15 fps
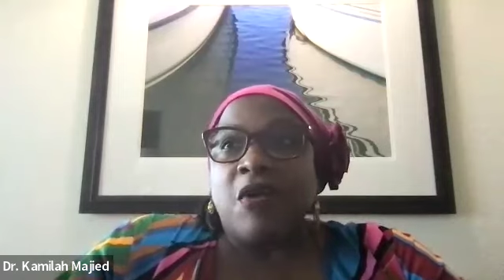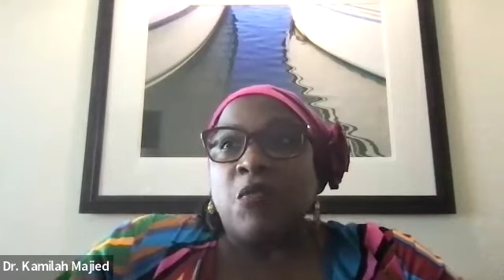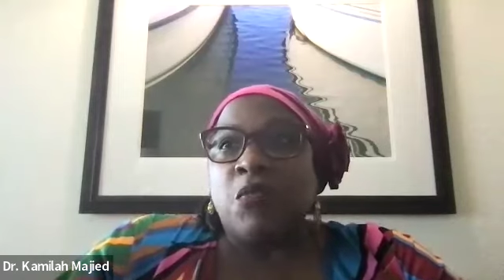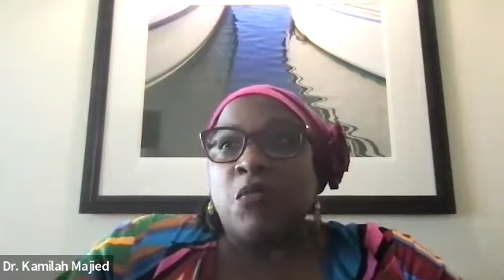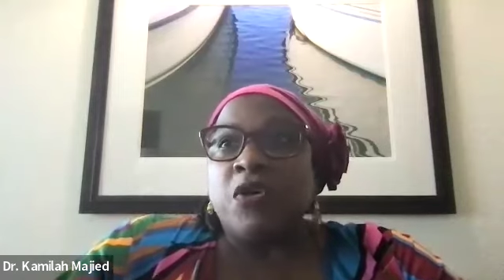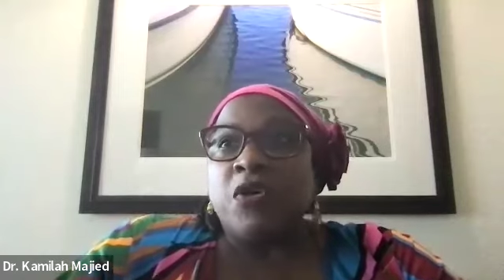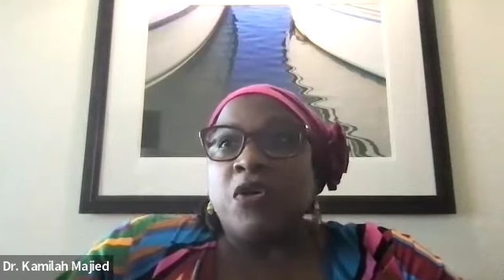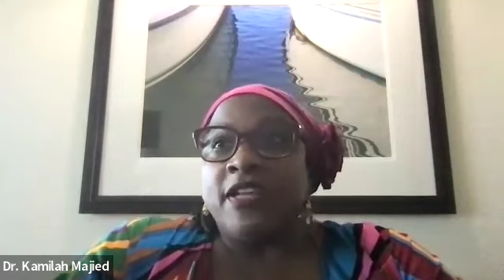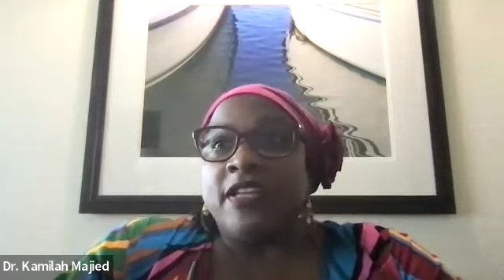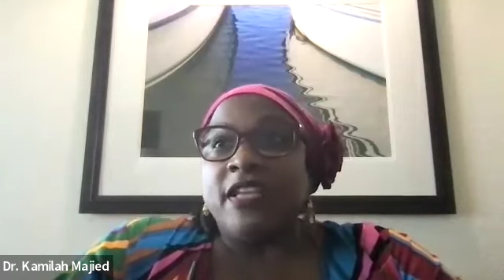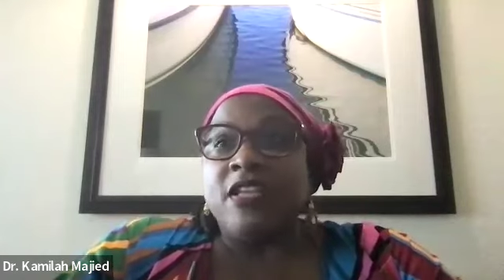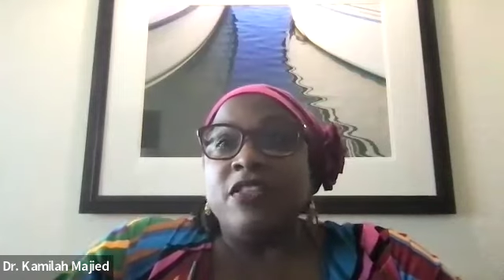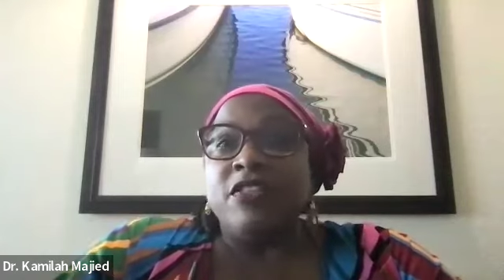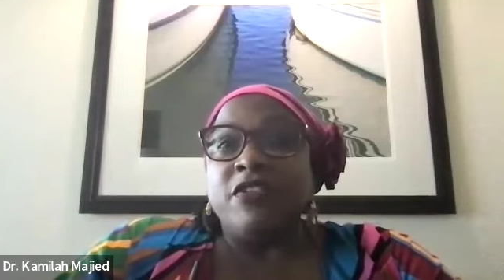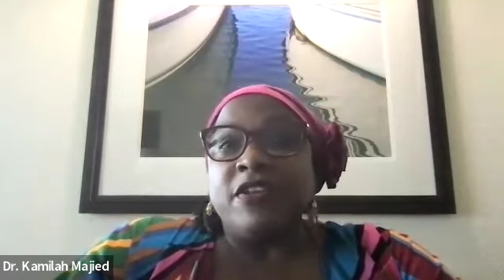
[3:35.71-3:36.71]
were not
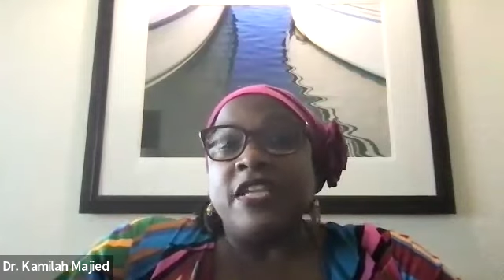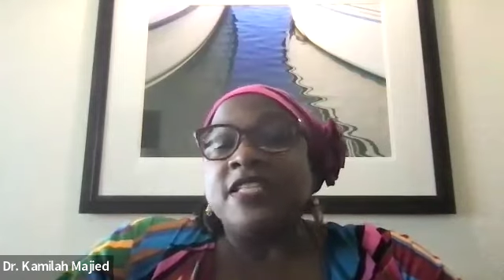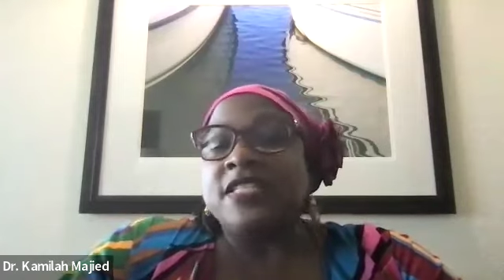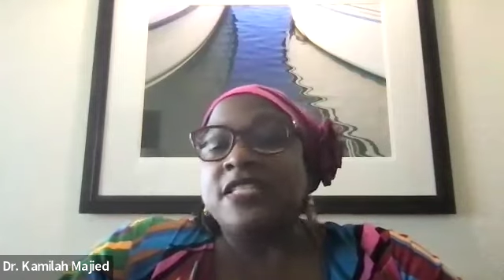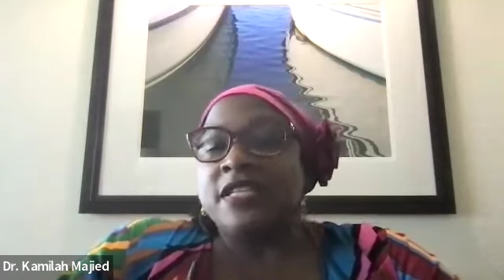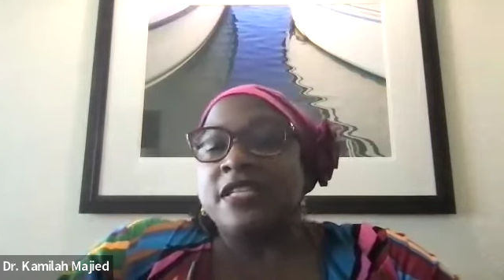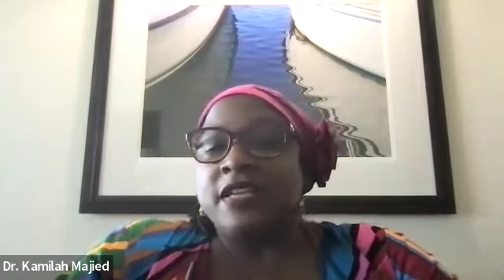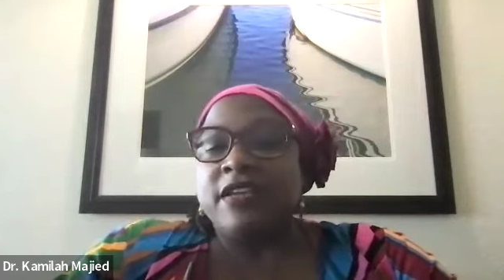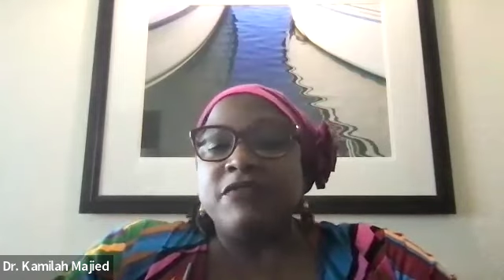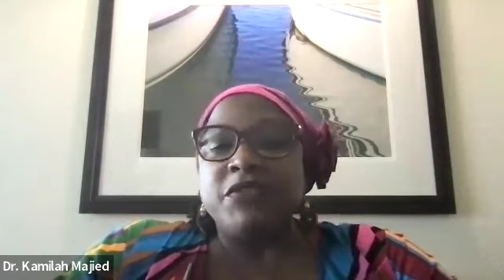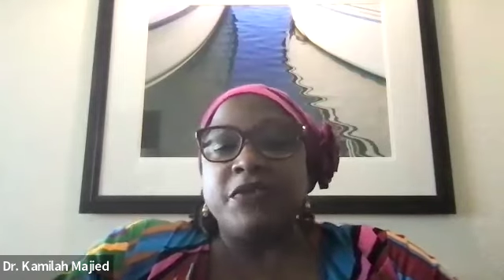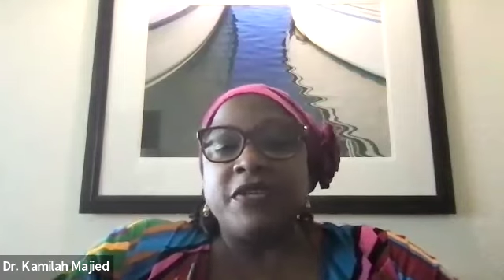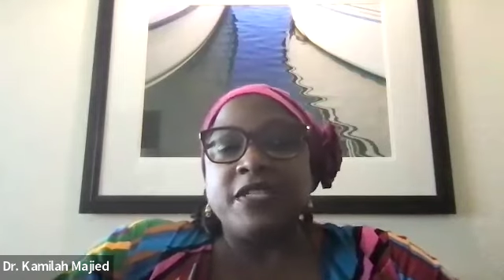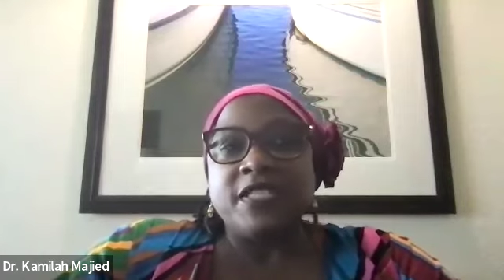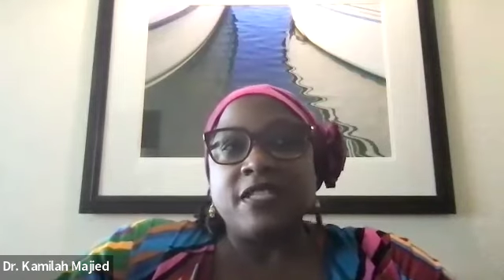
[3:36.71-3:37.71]
either enslaved
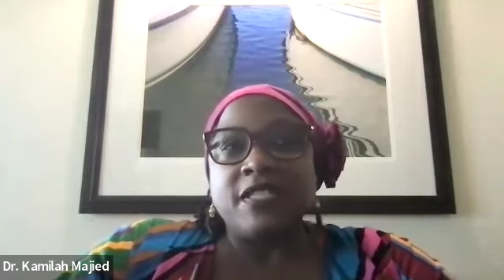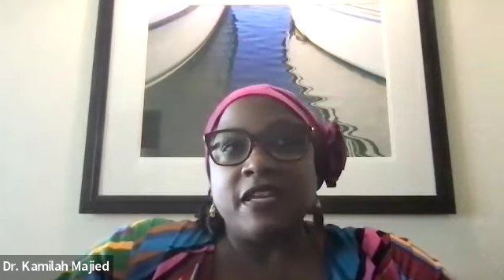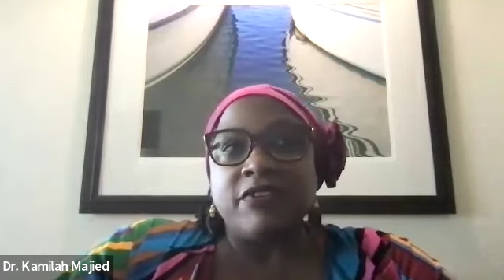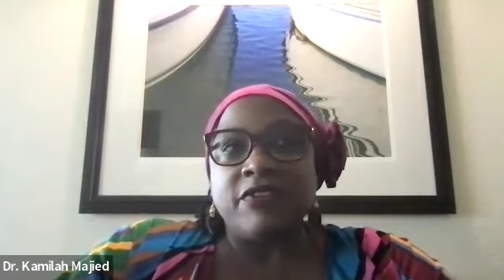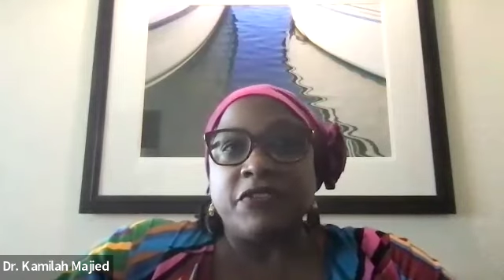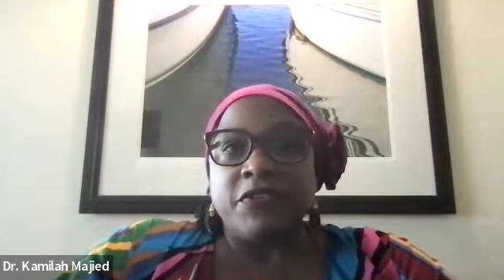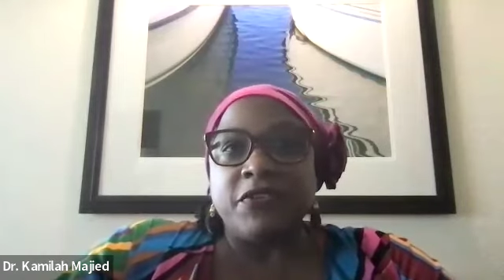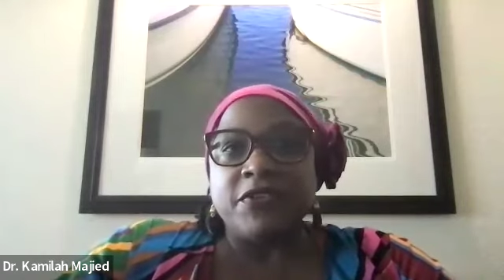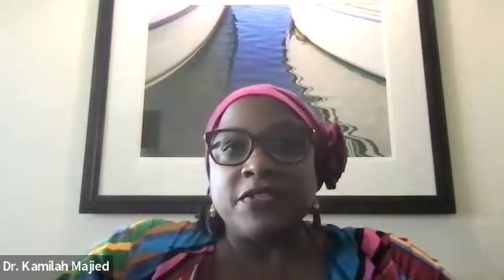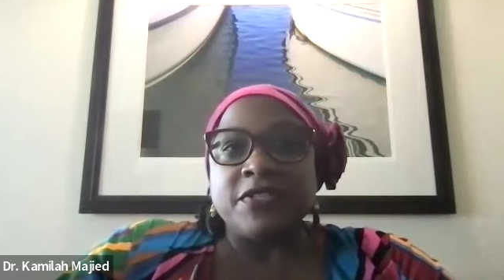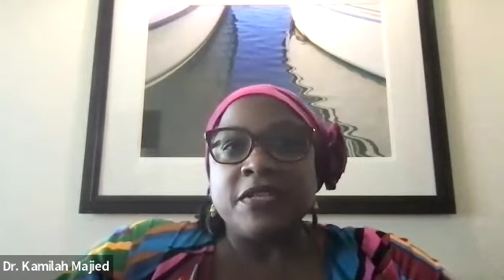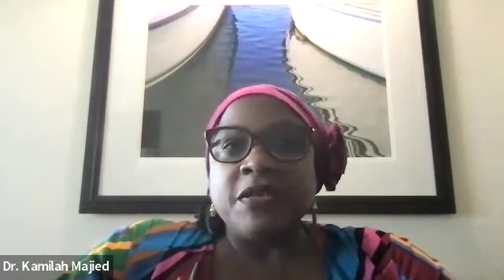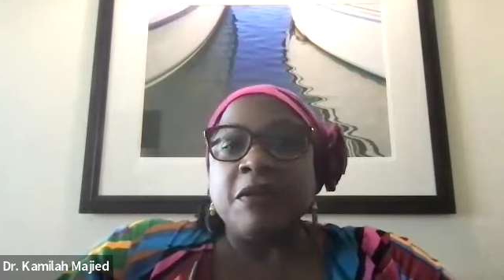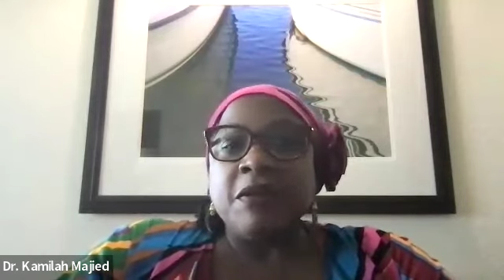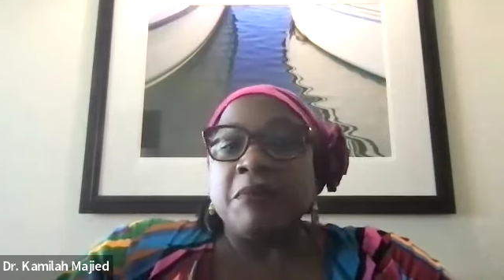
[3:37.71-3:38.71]
or enslavers,